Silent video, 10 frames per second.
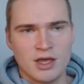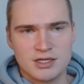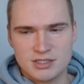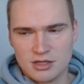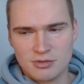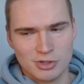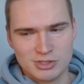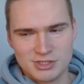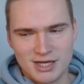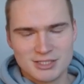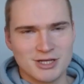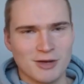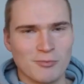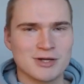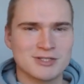is not the burn tax.
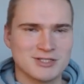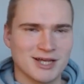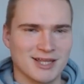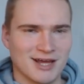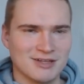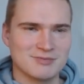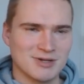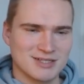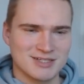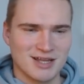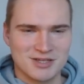I wanted to check that out, but it's not